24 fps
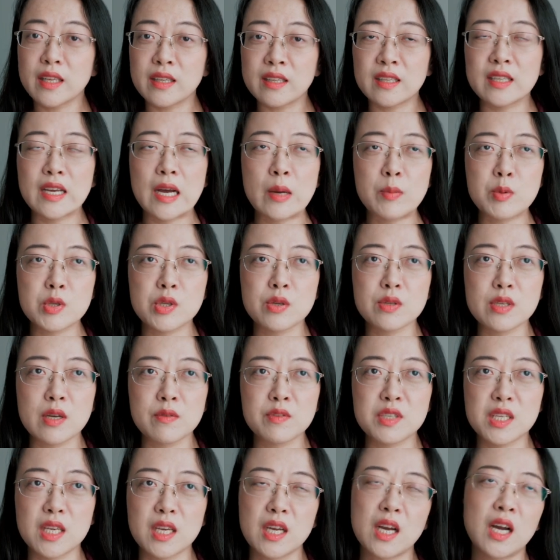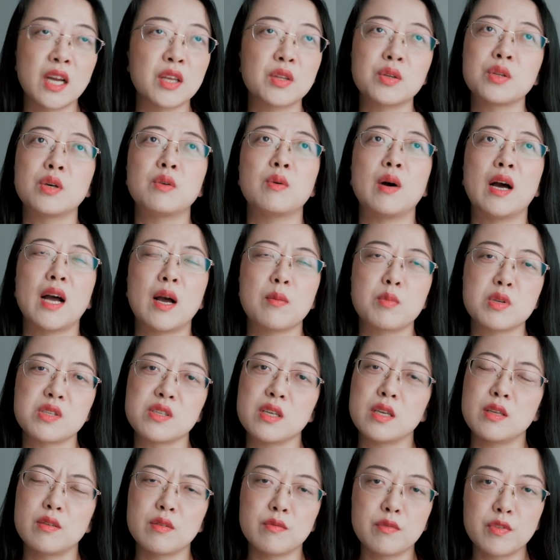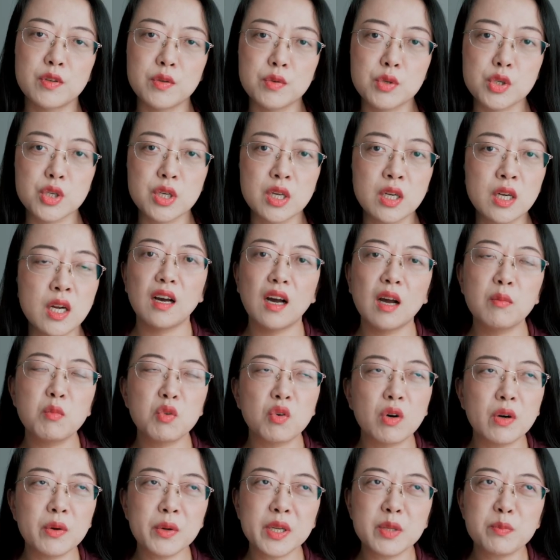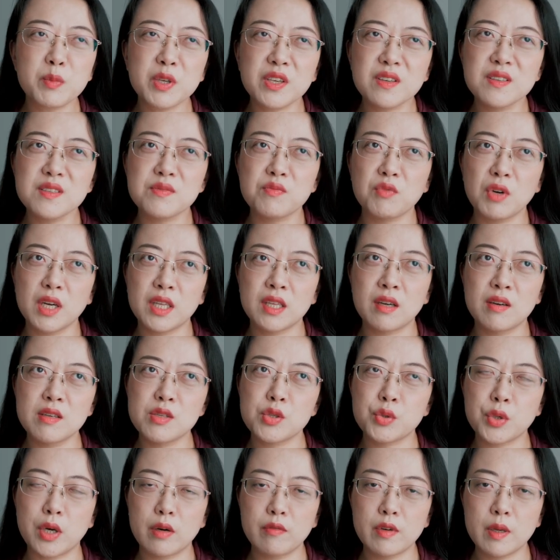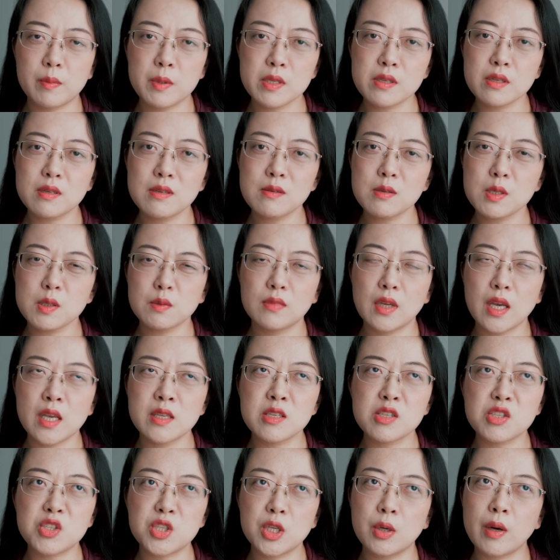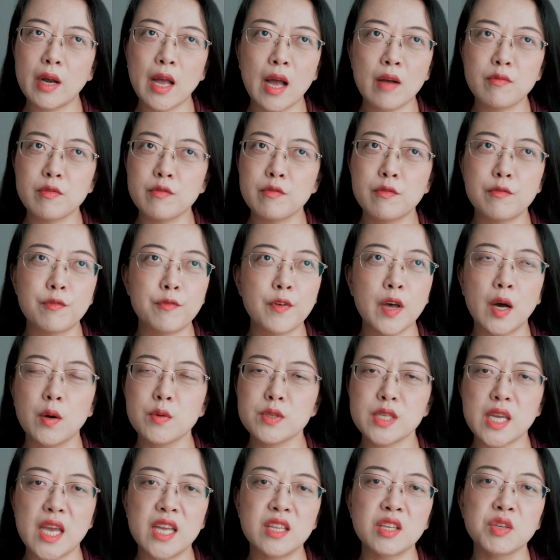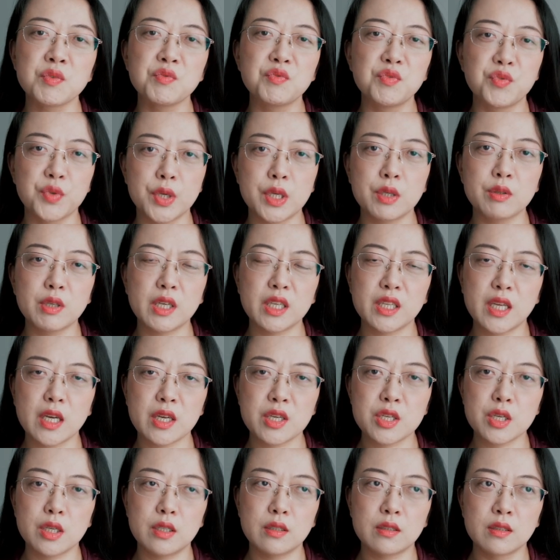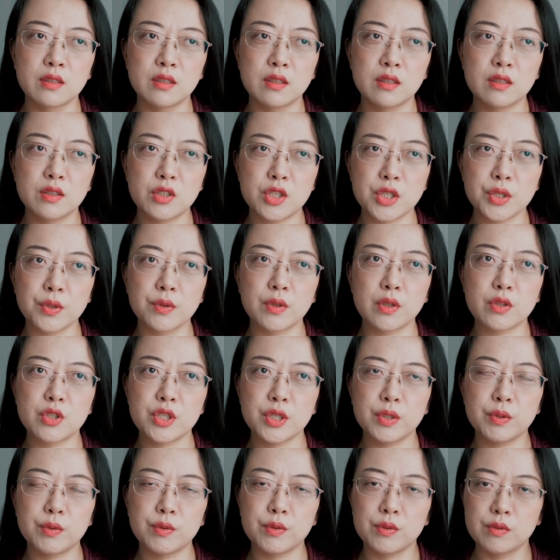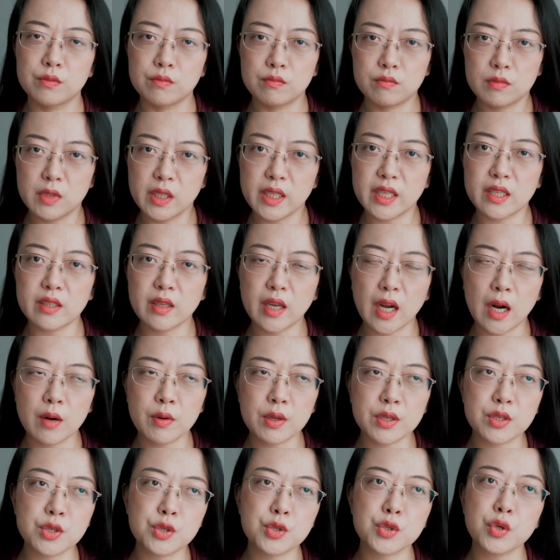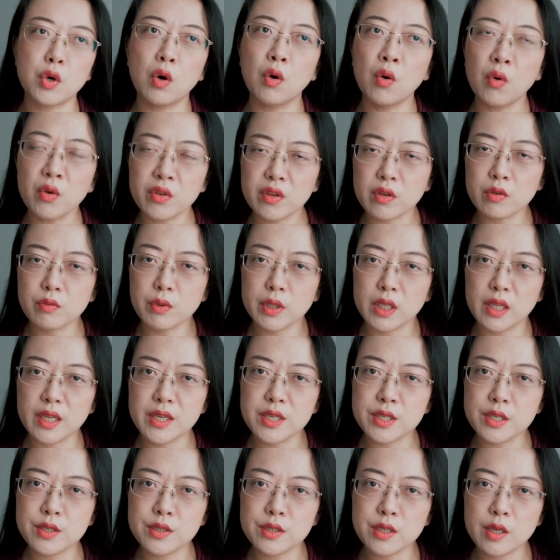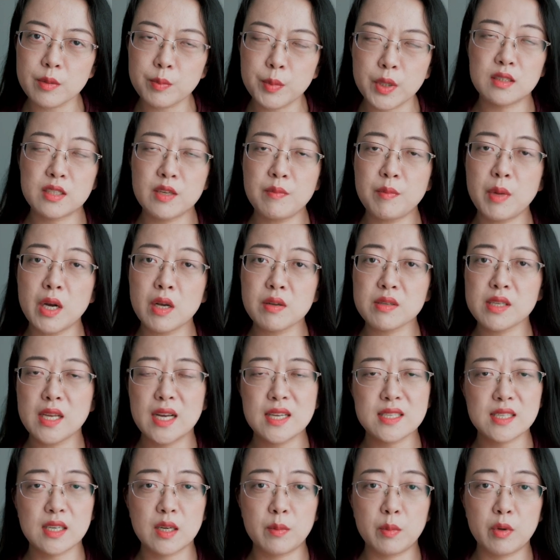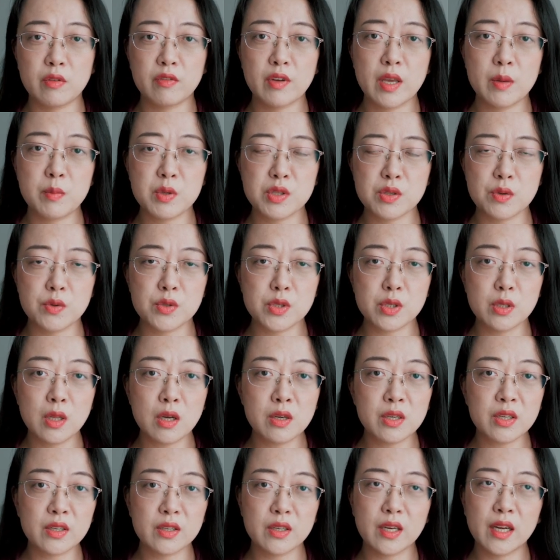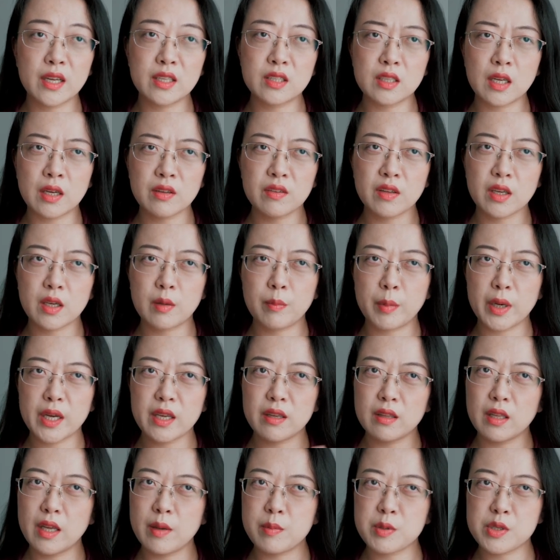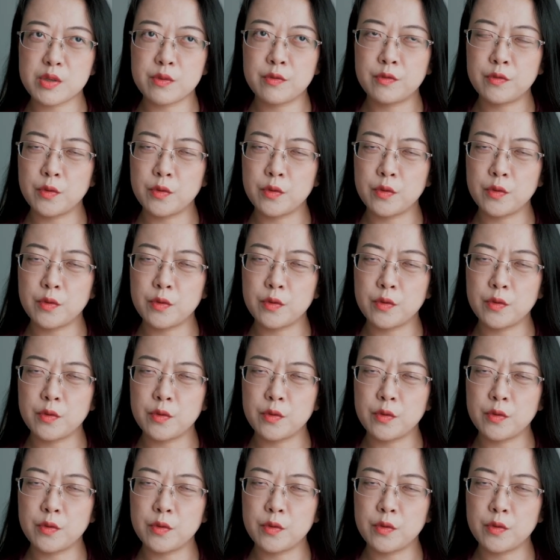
in the episodes I've seen, I don't know what happens in the future. I'm worried because right now it's 12 episodes, and still I haven't felt any real connection to the two lead characters or their relationship. 10 Miles has a couple of episodes longer, and I think by episode